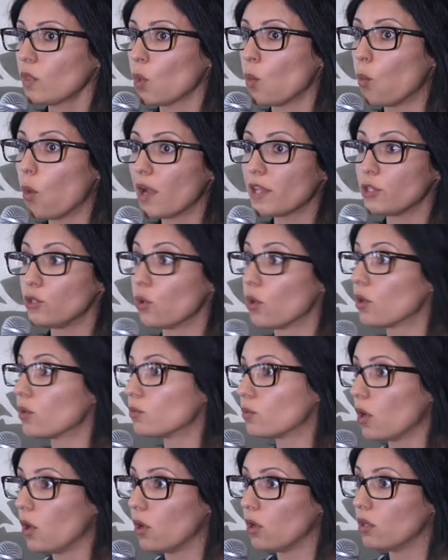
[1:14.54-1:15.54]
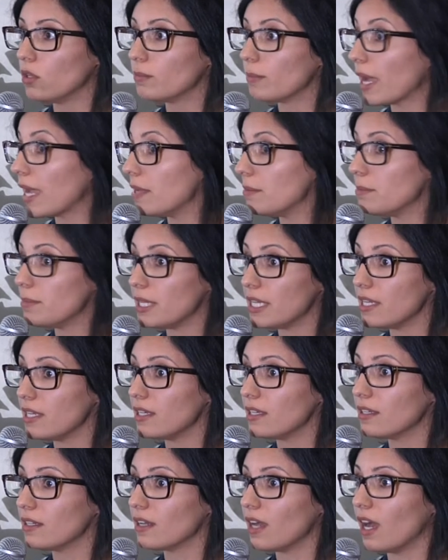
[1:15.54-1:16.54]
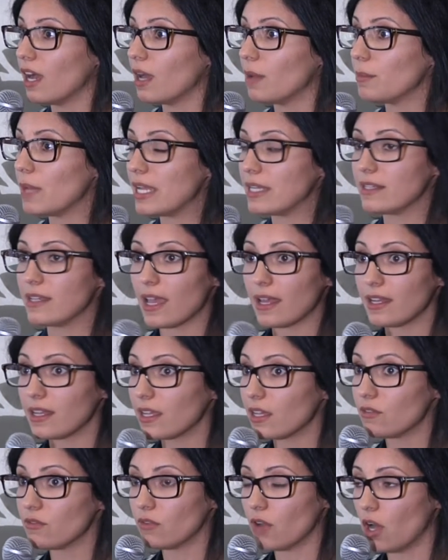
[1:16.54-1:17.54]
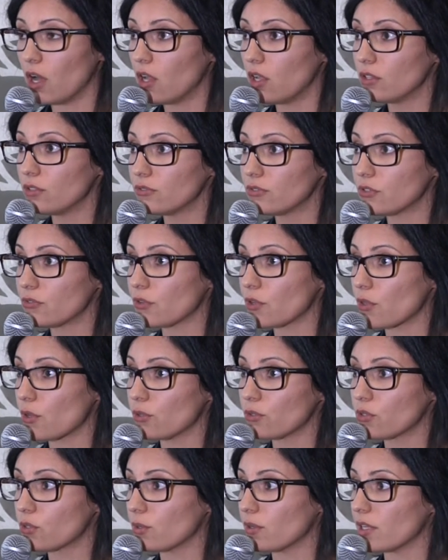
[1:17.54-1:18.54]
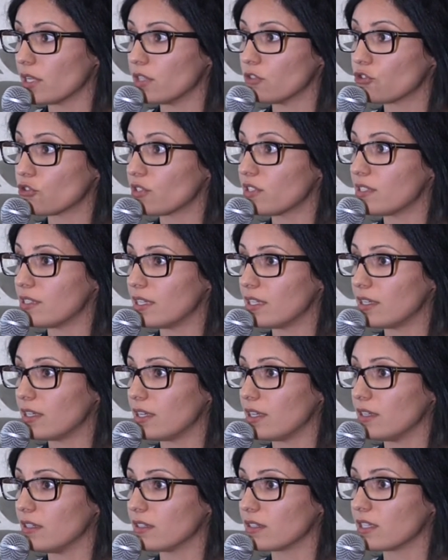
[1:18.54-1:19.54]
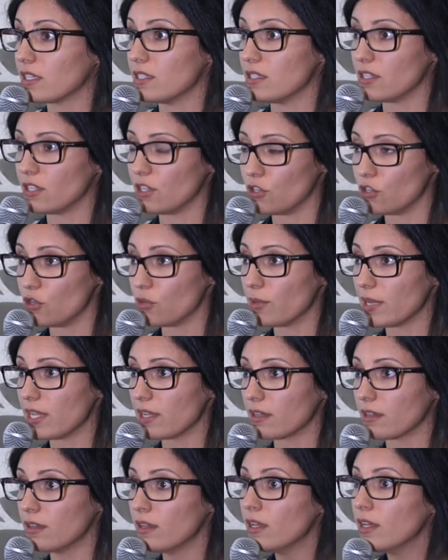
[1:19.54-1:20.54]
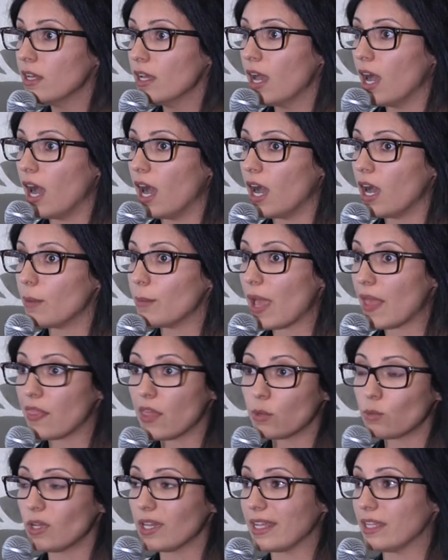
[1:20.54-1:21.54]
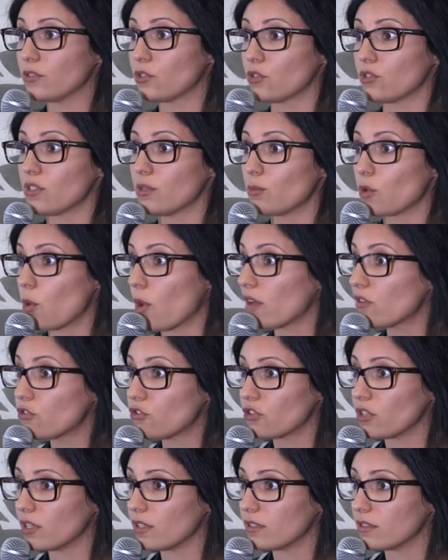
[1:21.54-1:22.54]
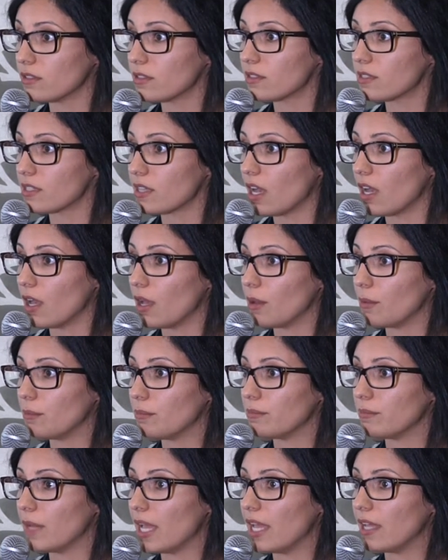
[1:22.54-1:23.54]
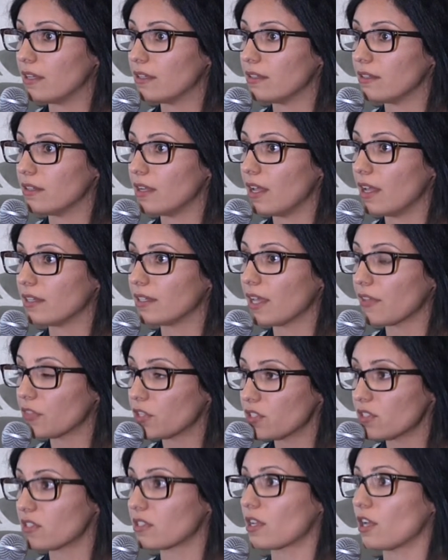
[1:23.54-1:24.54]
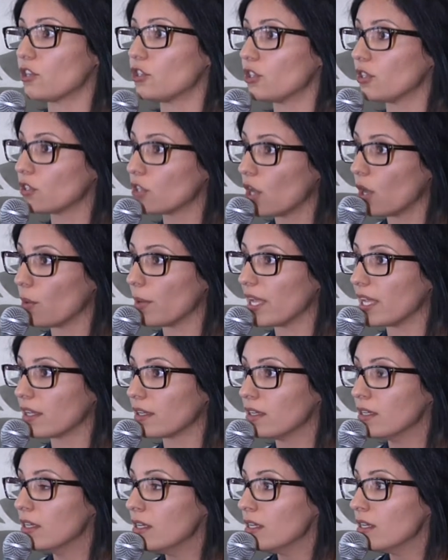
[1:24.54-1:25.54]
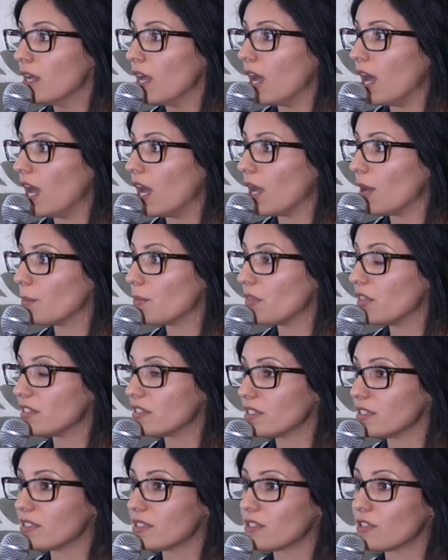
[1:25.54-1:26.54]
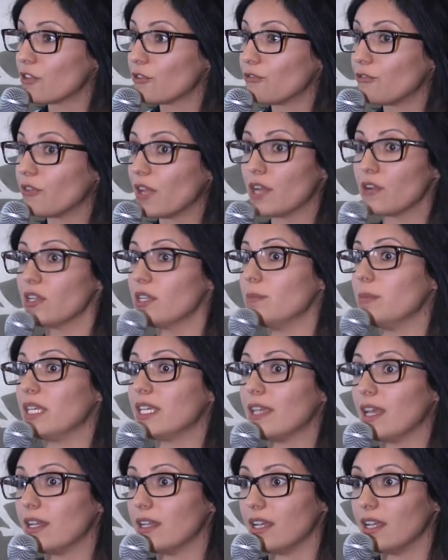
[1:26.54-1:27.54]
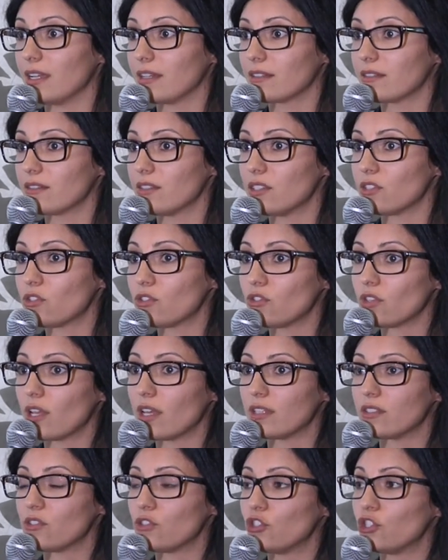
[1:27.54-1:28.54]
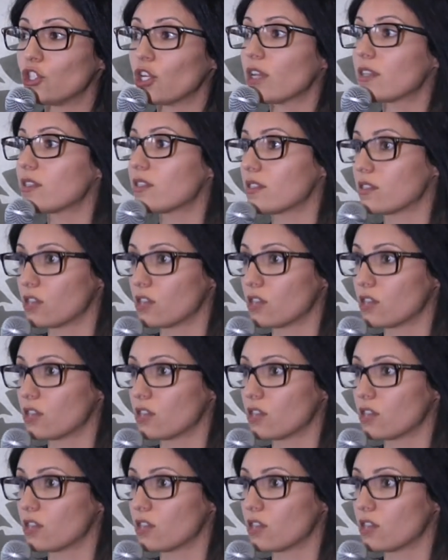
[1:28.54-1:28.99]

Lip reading: what your role might be in getting involved for those who are interested in continuing. And then we'll answer some questions and get the discussion going. This is the very beginning. This has just